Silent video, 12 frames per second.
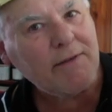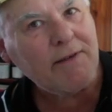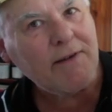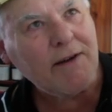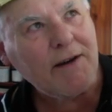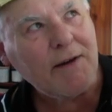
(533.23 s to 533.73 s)

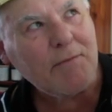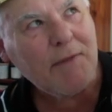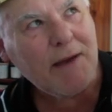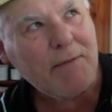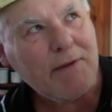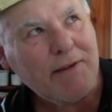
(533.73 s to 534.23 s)
Well,
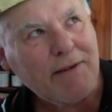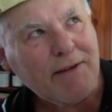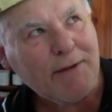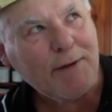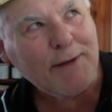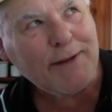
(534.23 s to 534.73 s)
maybe not
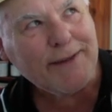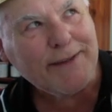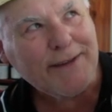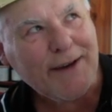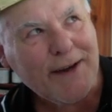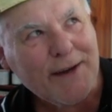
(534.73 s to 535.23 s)
all the
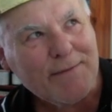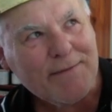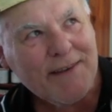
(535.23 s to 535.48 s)
time.